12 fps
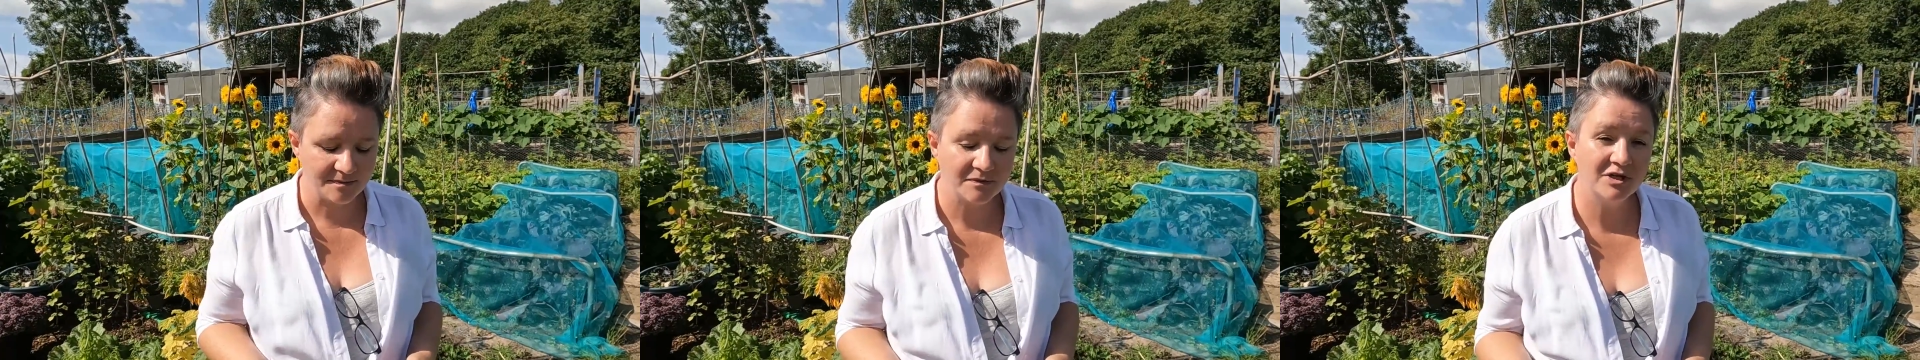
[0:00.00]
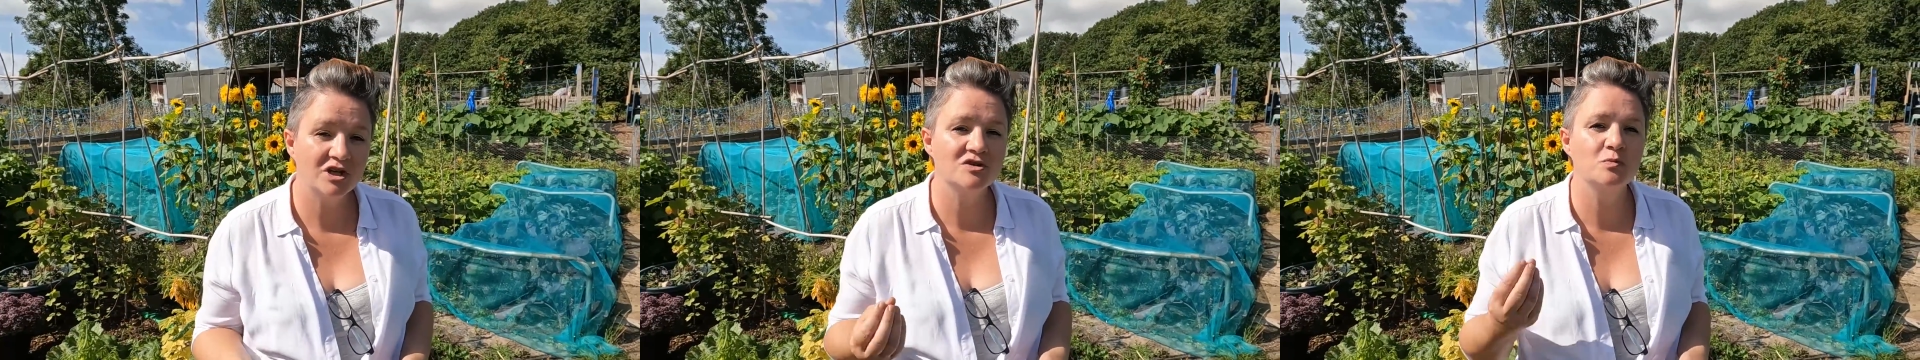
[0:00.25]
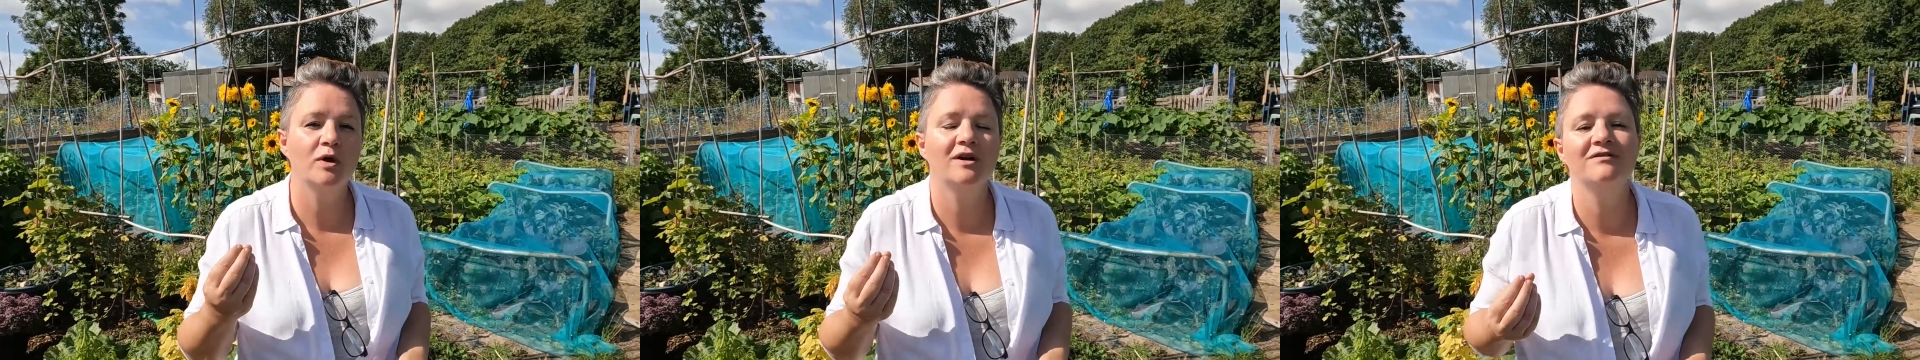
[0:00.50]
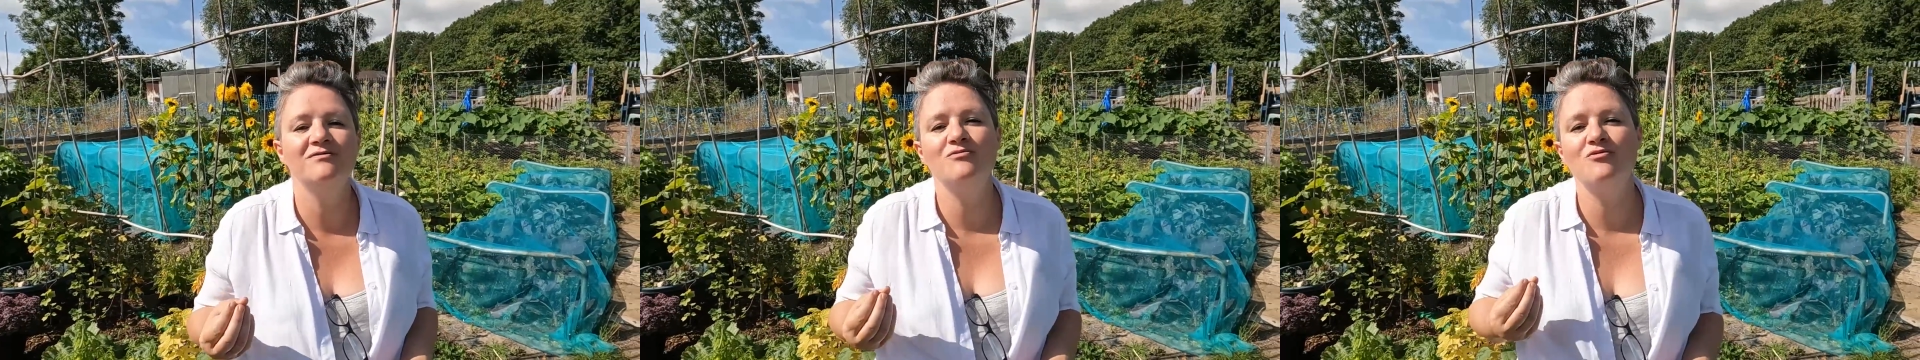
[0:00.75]
because what
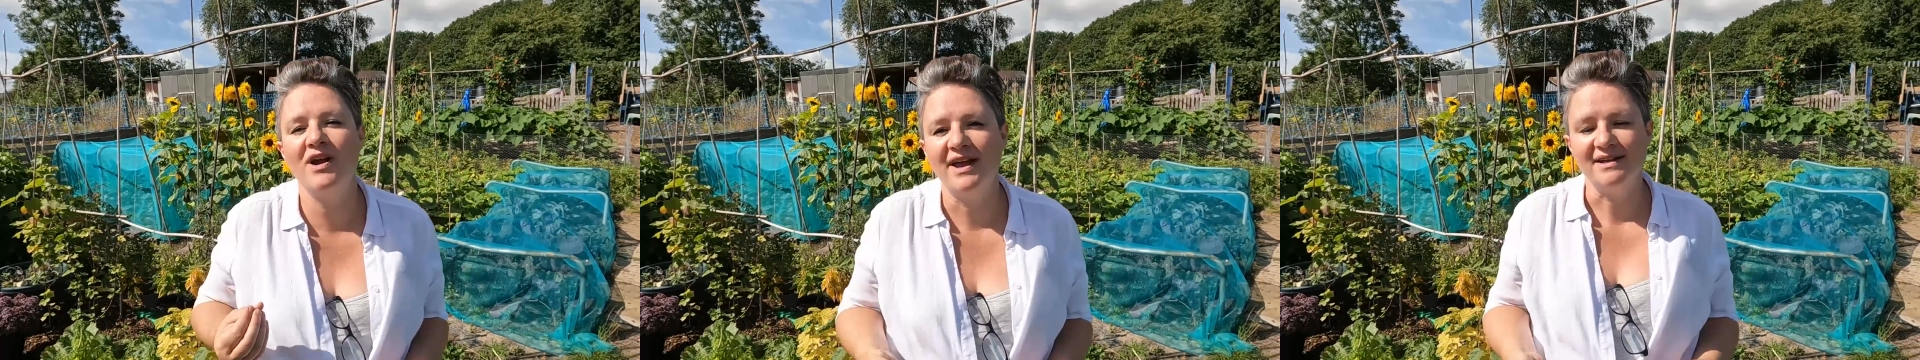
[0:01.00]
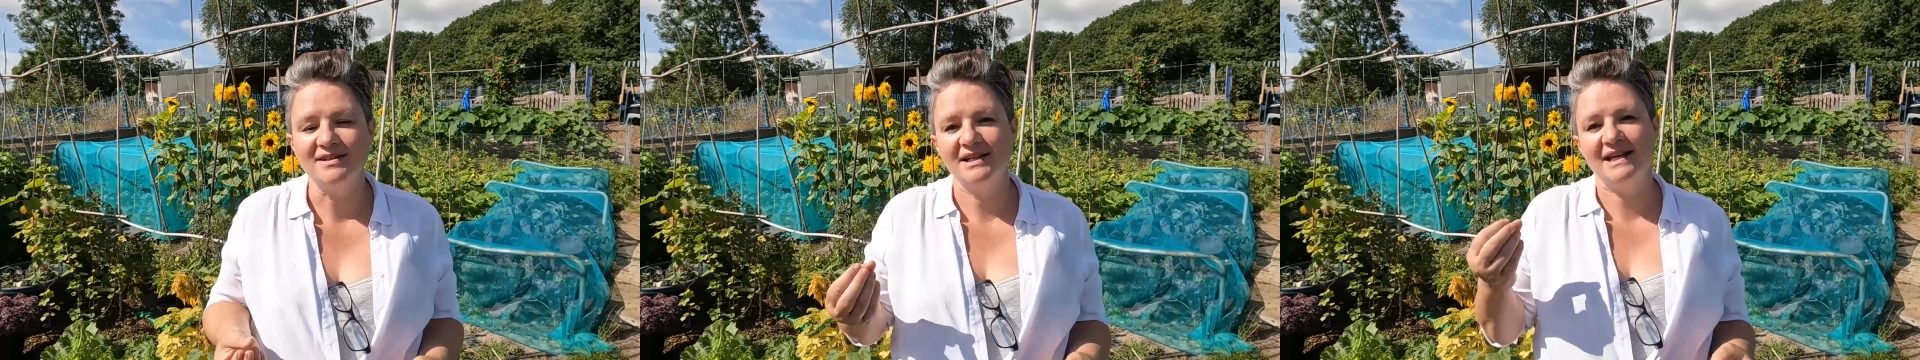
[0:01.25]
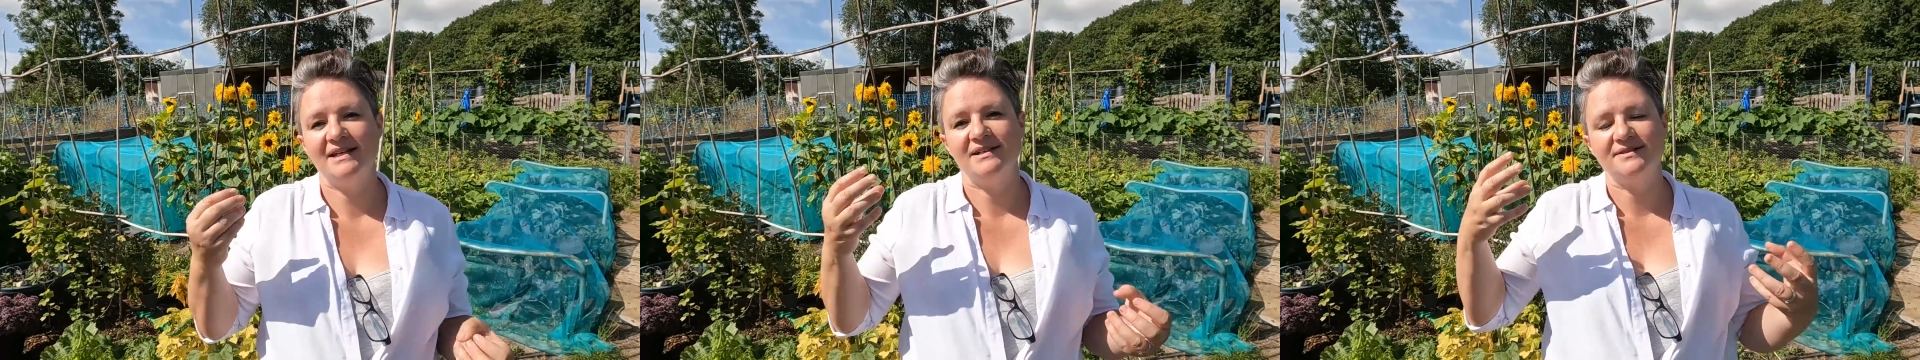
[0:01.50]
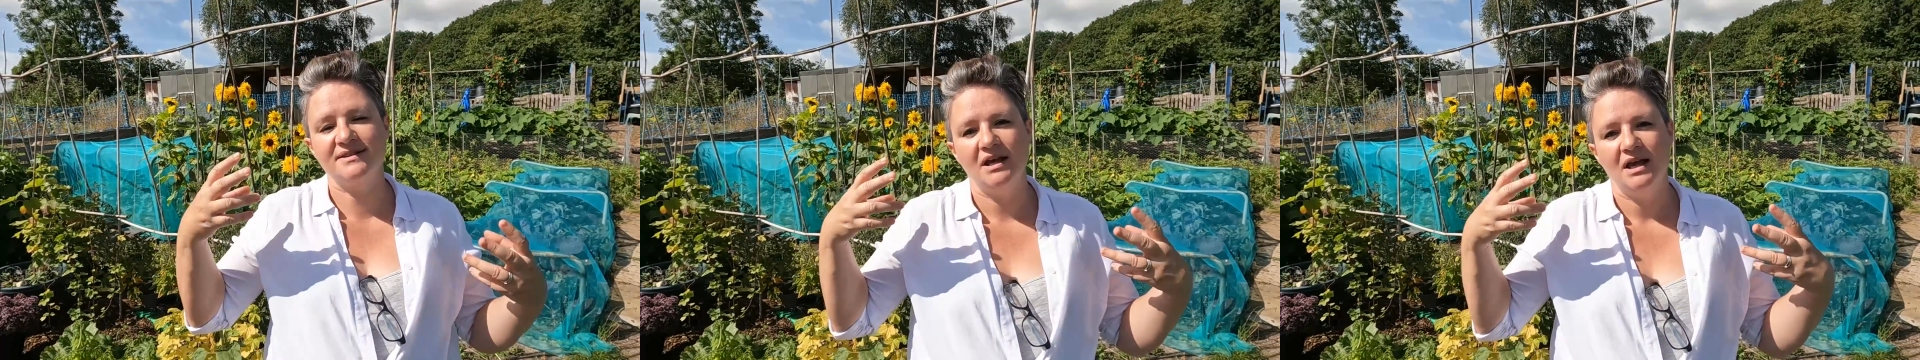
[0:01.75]
I've read
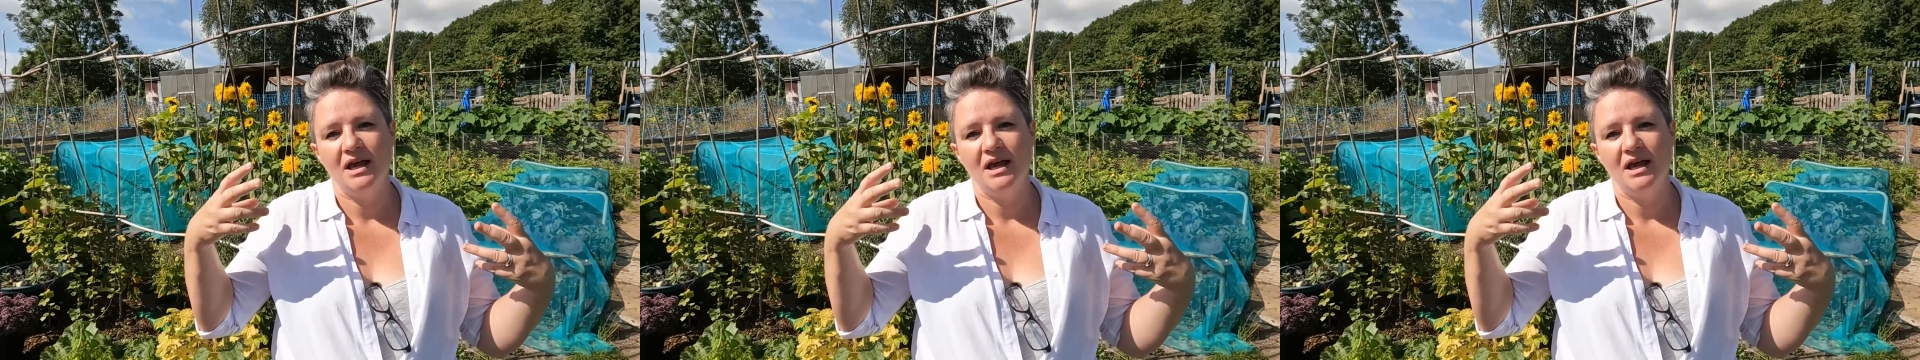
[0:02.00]
is